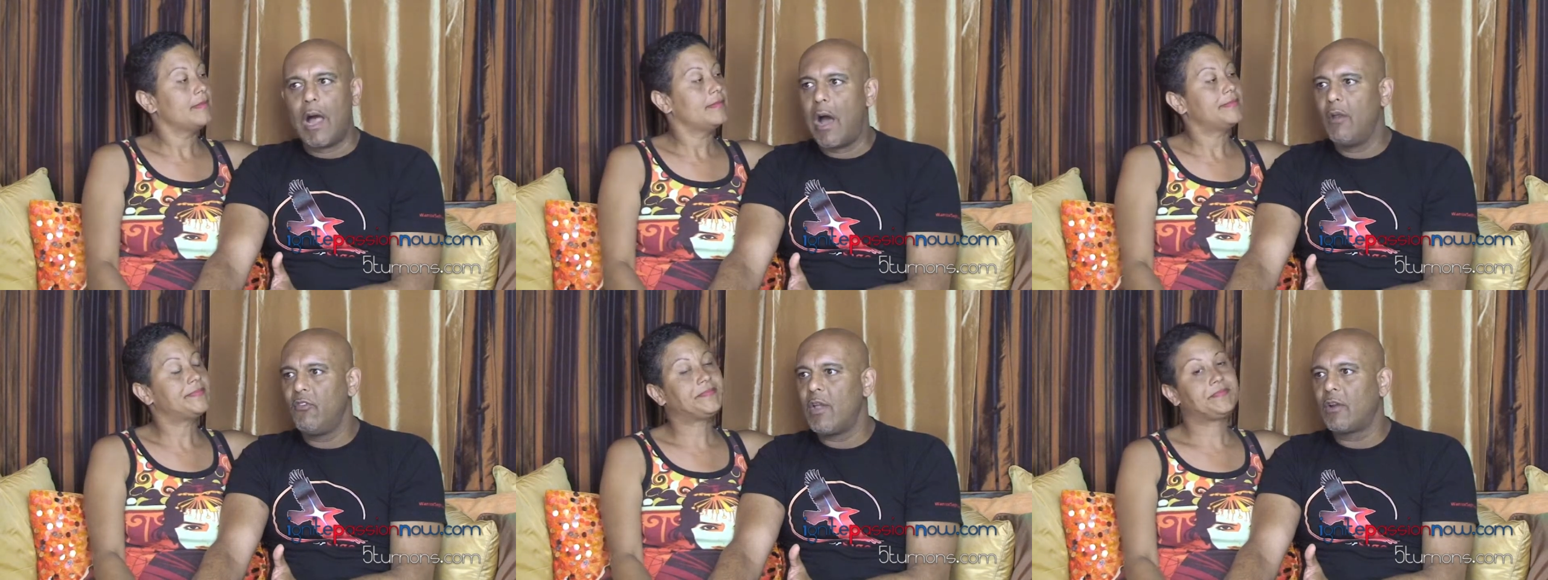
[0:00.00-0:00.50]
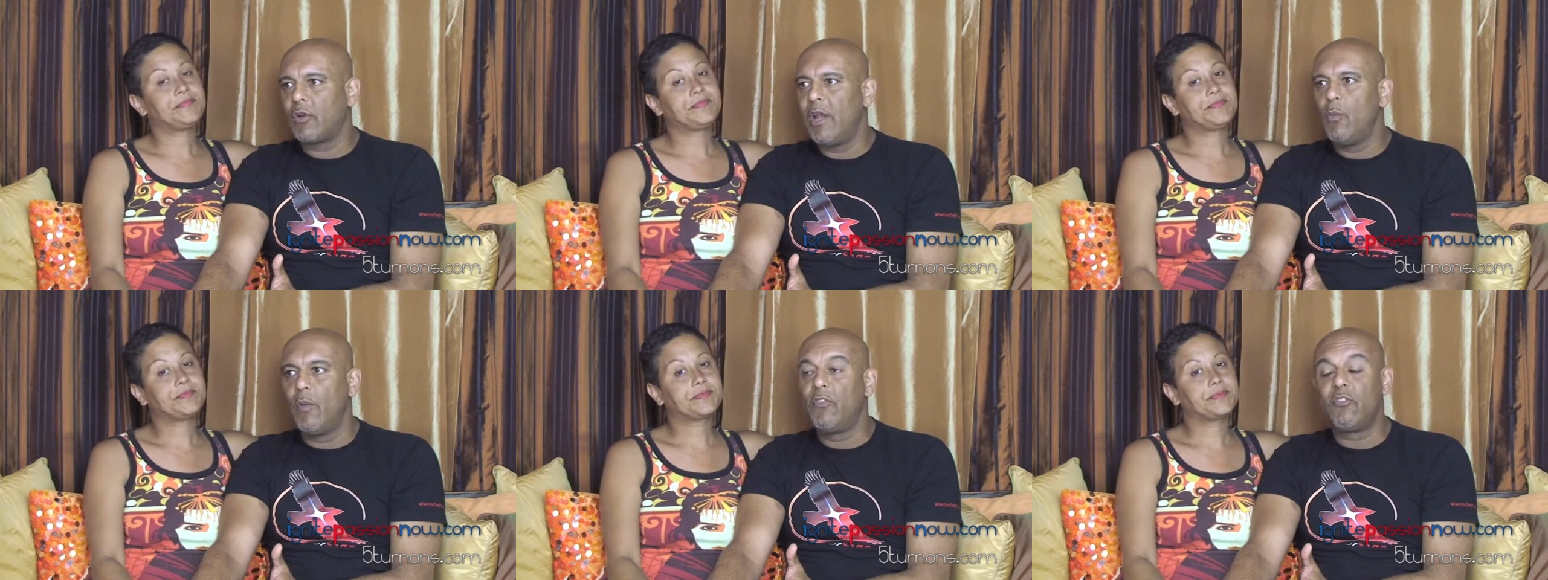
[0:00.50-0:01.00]
Speaker 1: How does that
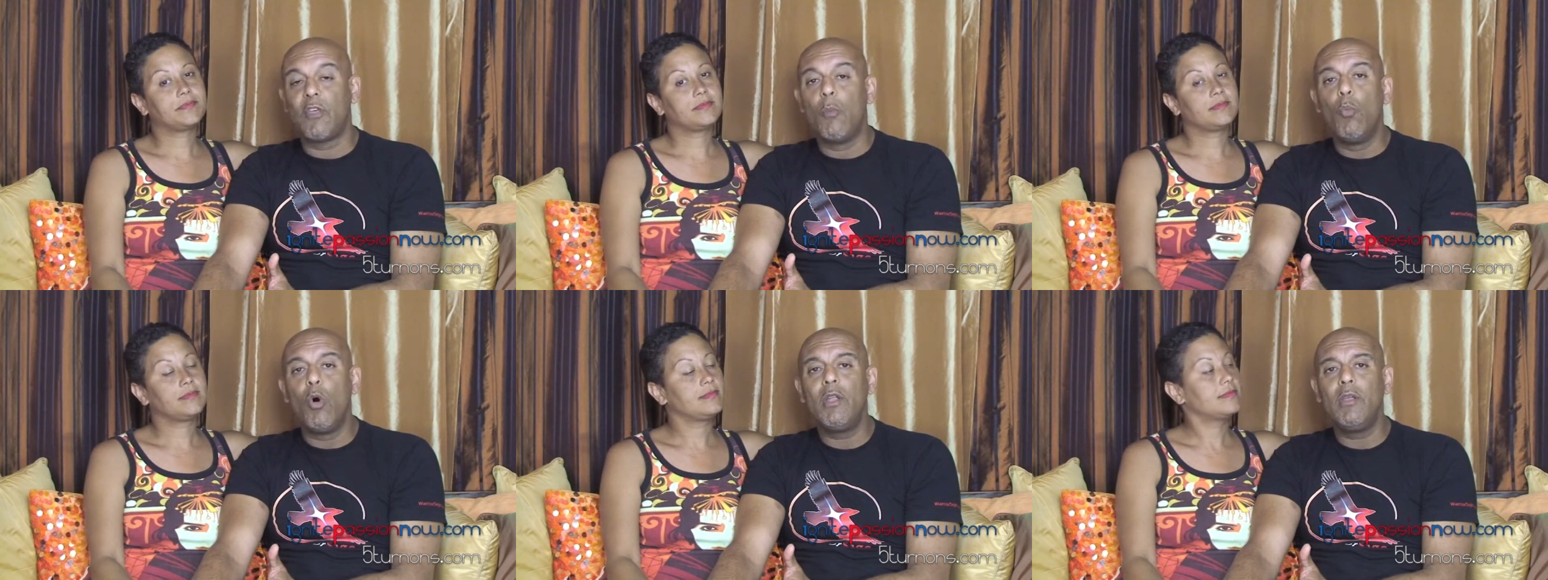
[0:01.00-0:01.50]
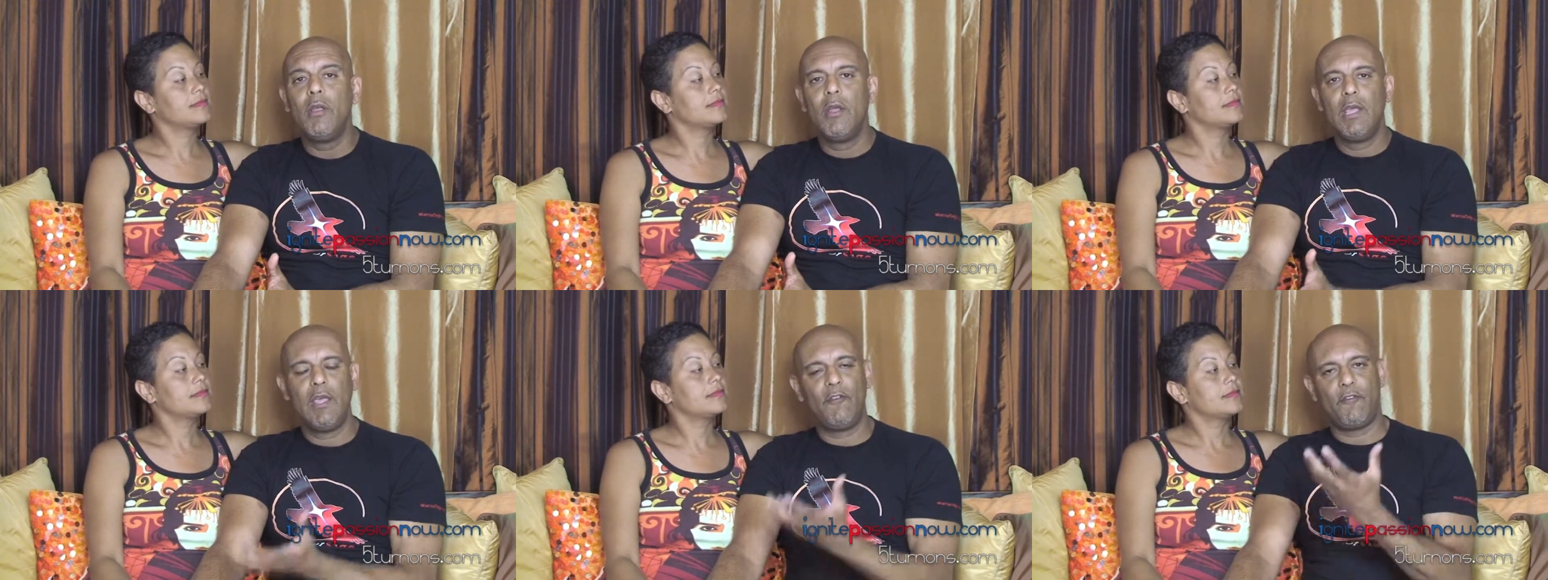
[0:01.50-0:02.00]
create it? When someone,
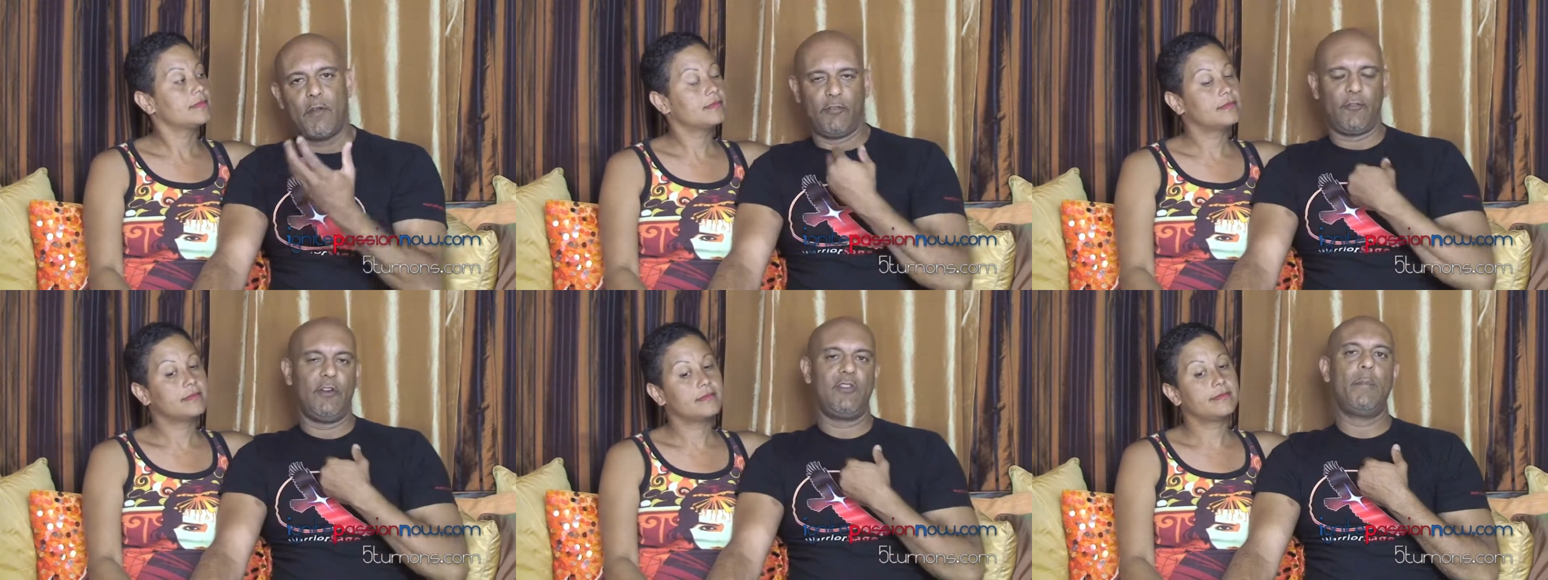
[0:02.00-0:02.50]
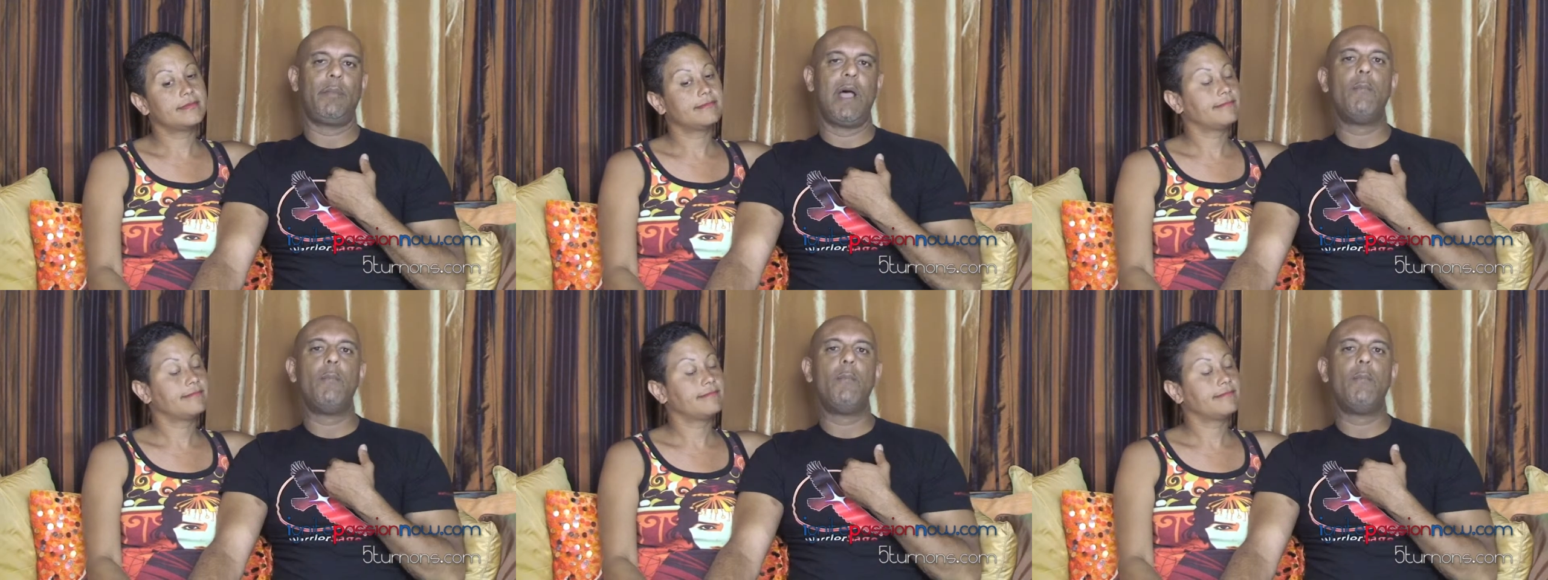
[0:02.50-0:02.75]
if for example,